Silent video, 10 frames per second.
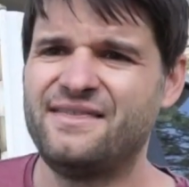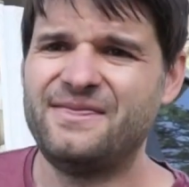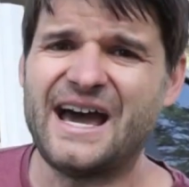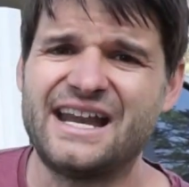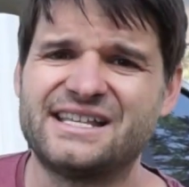
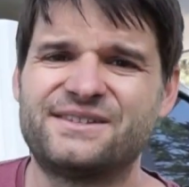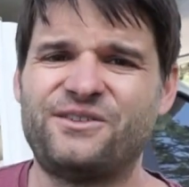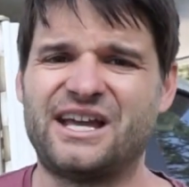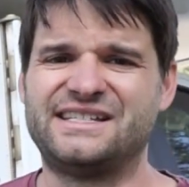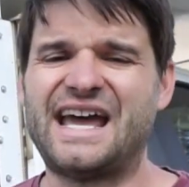That is
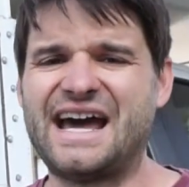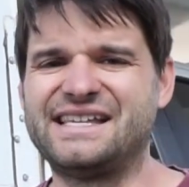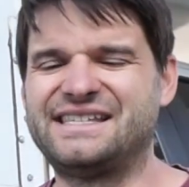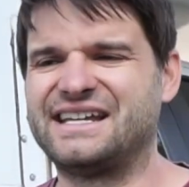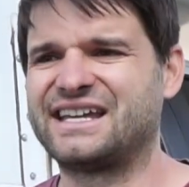
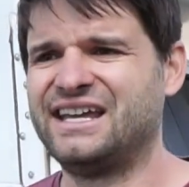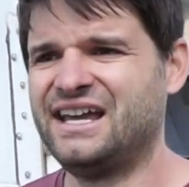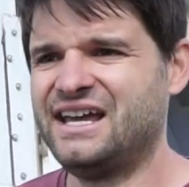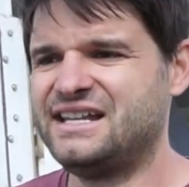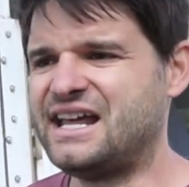fantastic.
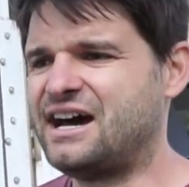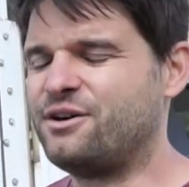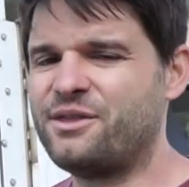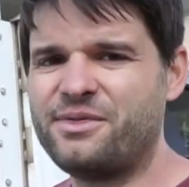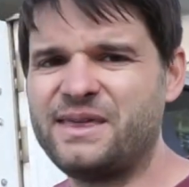
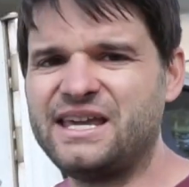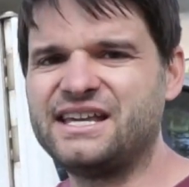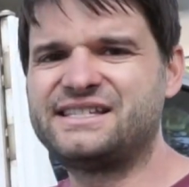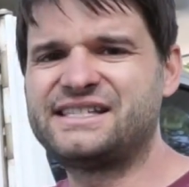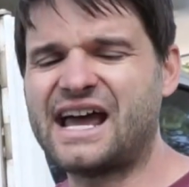Now,
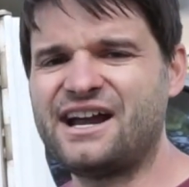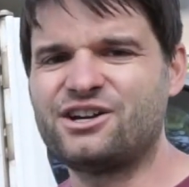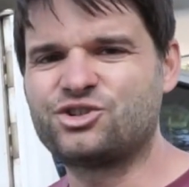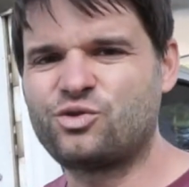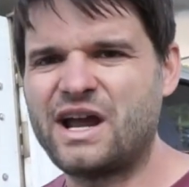the
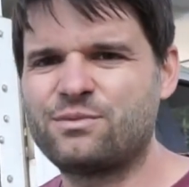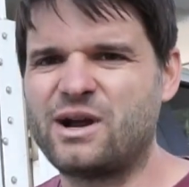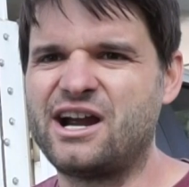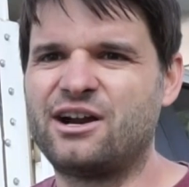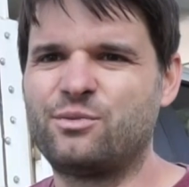tire tread
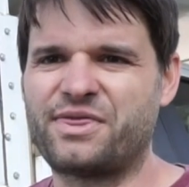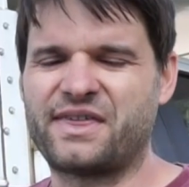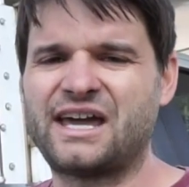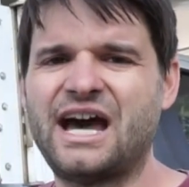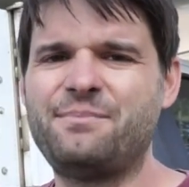wear with
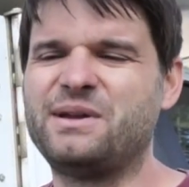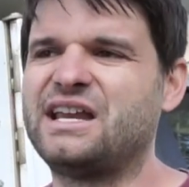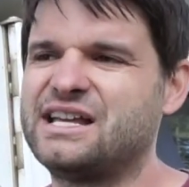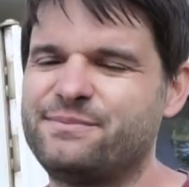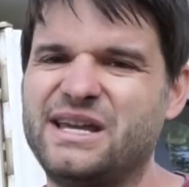the cupping
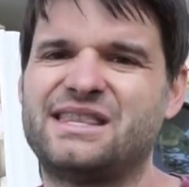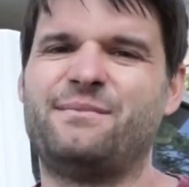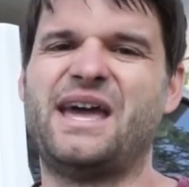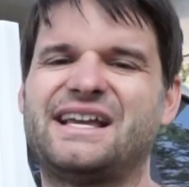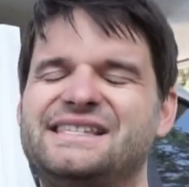has made
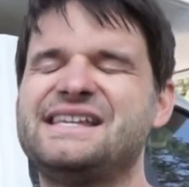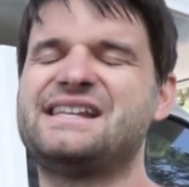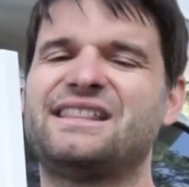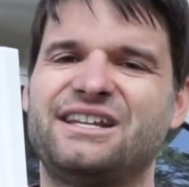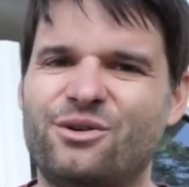them
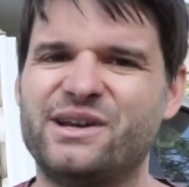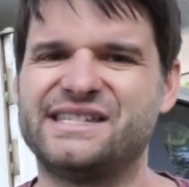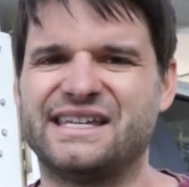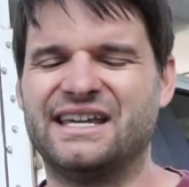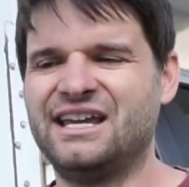exceedingly
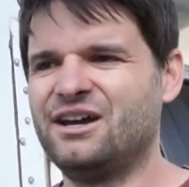noisy,